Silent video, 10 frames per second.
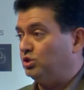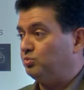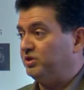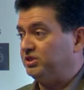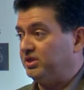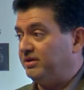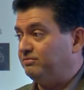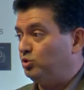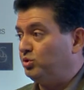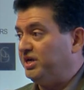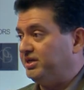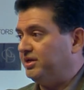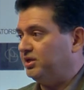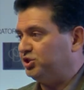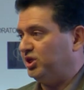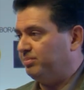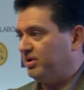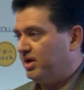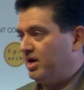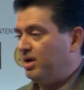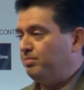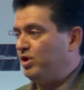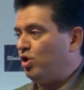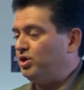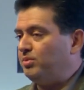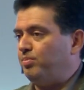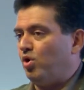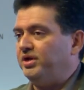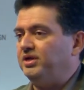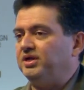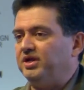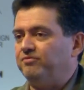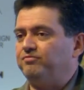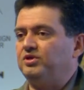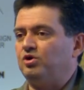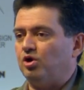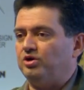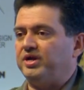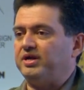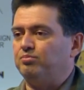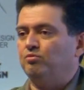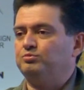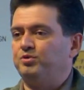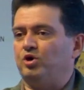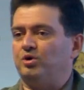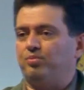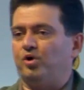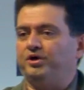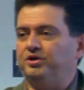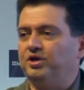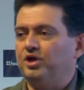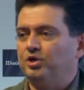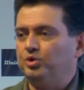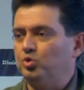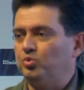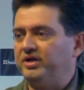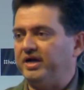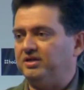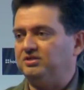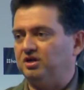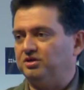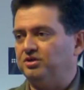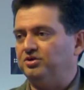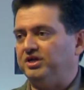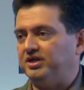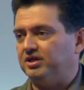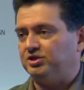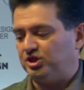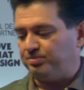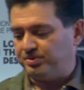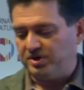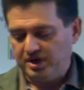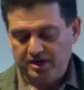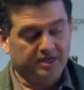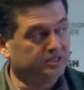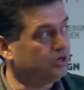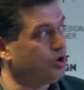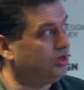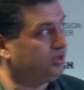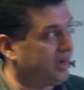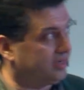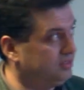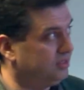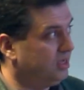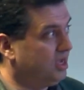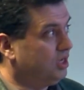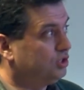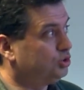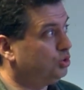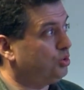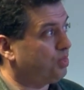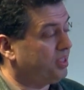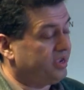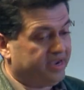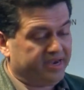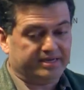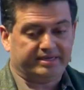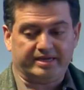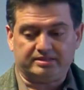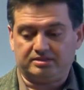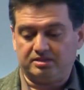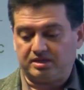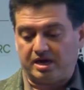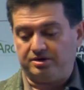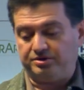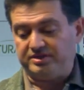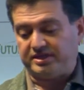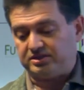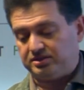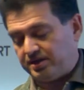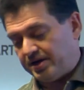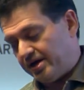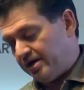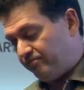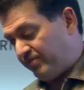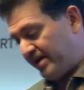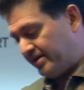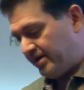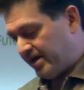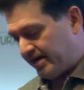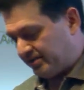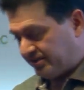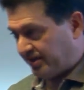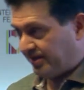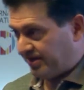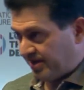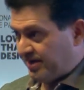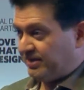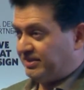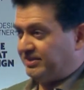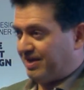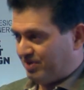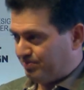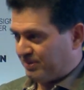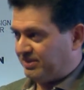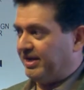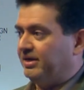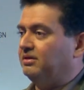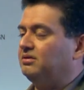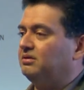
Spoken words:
which gives you retainership. Beyond a point, if the contract moves beyond a point, you will get a certain retainership in the contract. So in case the country is inflating at, say, 7%,